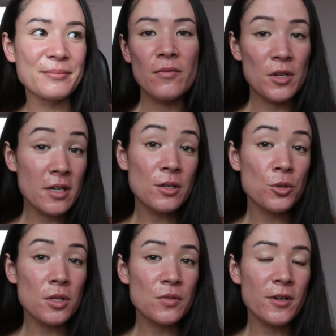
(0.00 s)
If you did
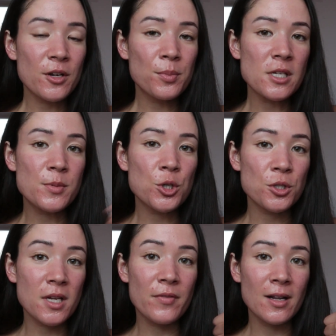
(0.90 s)
enjoy this video, please be sure
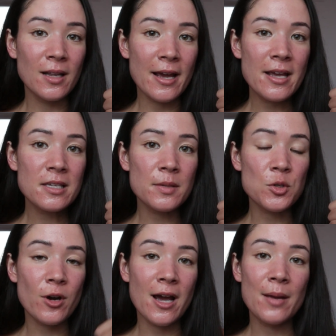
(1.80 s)
to give it a like,
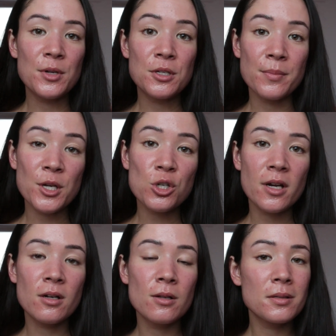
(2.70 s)
subscribe to my
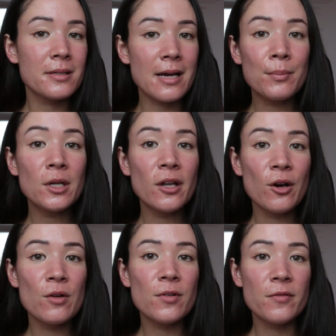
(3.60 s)
channel down
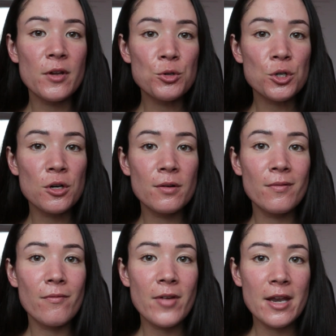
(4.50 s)
below for future
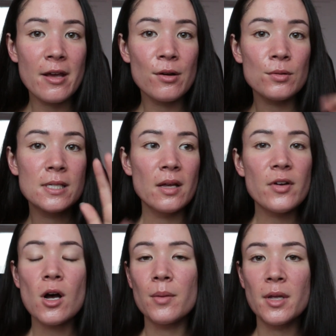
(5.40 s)
videos. Leave a
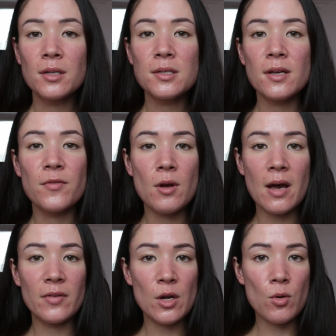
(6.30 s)
comment if you
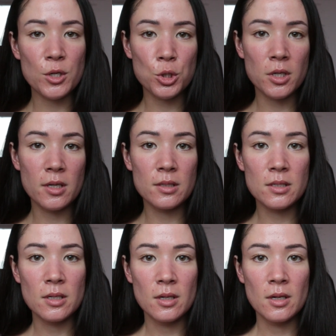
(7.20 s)
have any
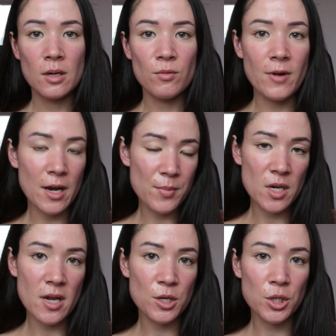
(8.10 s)
questions,
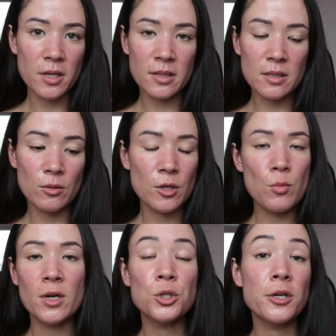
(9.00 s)
recommendations, or you
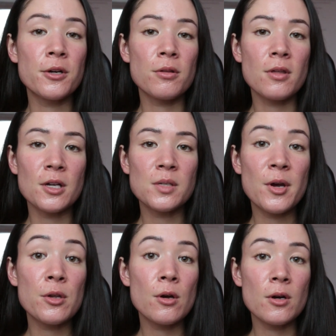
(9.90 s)
want to share your thoughts
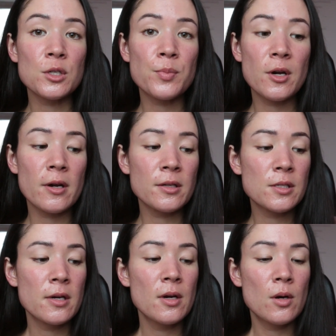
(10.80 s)
about your
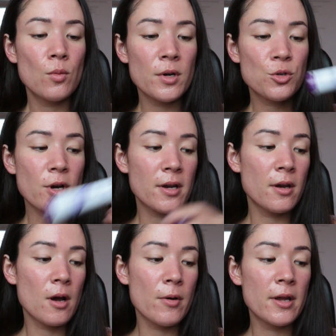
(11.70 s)
experience with
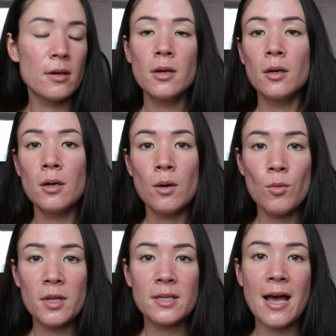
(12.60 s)
tretinoin,
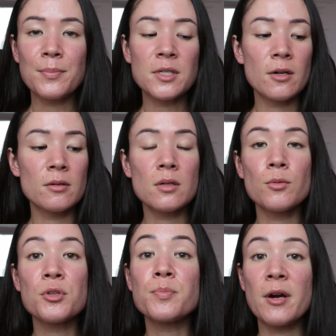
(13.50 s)
with dapsone,
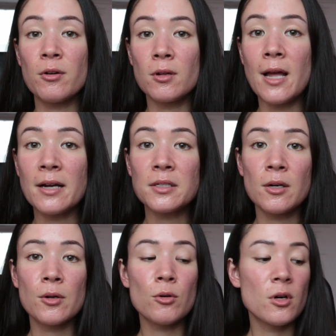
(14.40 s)
with
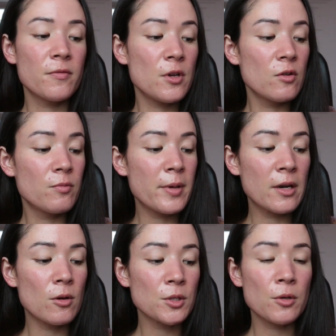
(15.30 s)
spironolactone, or if you've
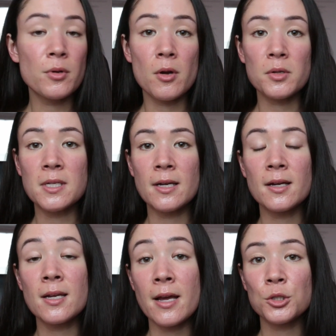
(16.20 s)
been also noticing a
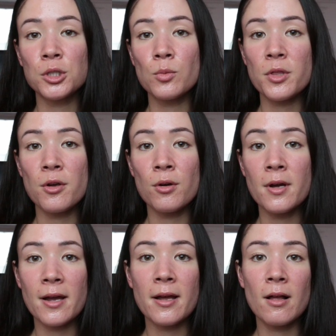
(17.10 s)
connection with your
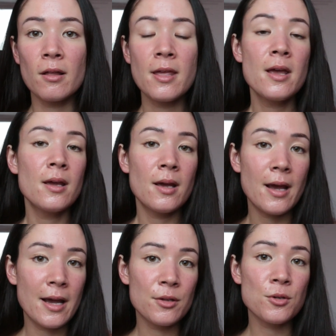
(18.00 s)
gut health
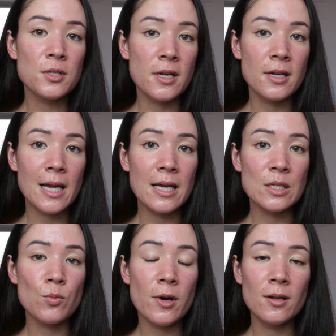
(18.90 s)
and your skin
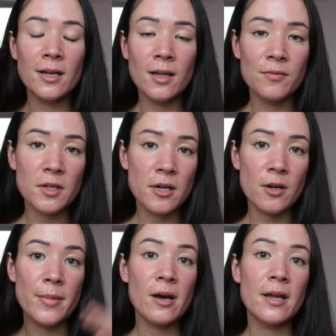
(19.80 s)
as well. I'd love to hear
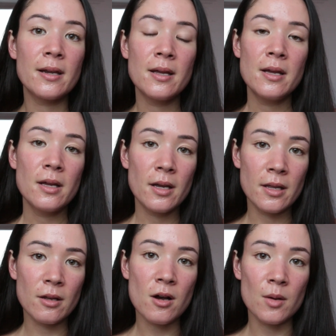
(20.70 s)
about it
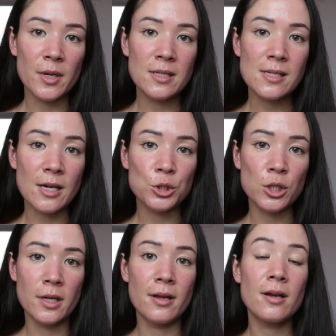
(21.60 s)
in the comment
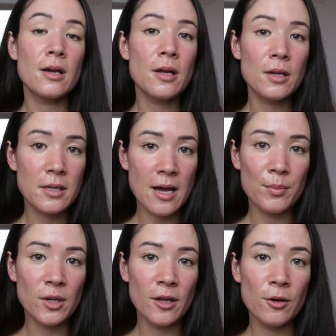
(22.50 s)
section
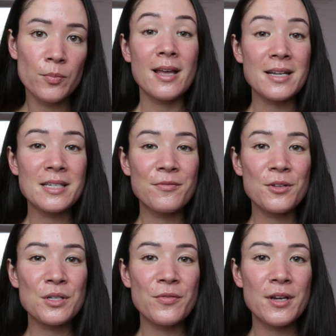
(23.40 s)
down below. That is it
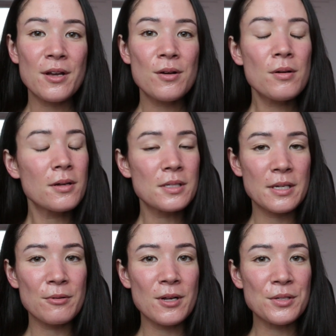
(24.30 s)
for this video.
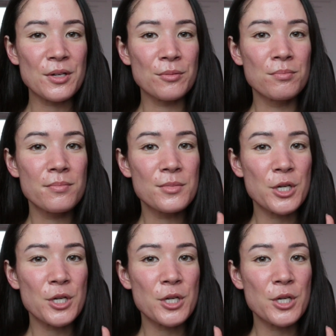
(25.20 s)
See you all soon.